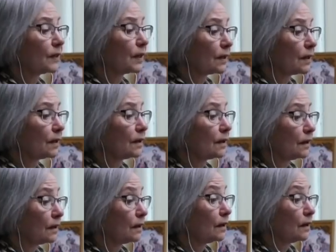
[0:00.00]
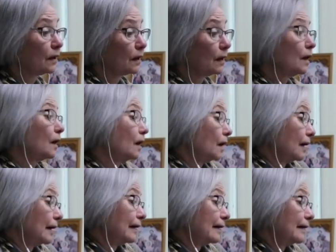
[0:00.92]
may be extremely
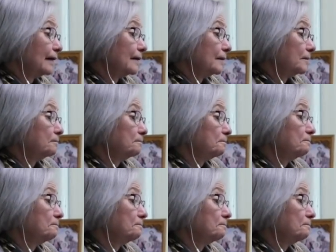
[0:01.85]
difficult for them.